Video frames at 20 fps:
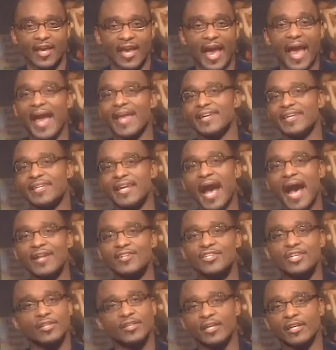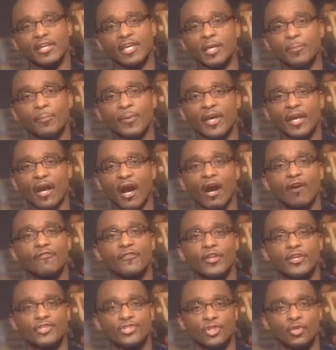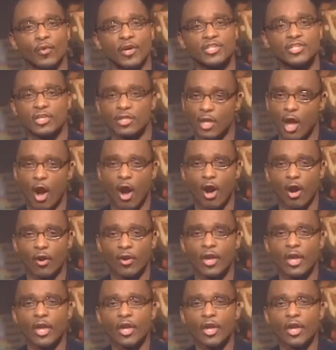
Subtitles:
and not the keeping of the Jewish law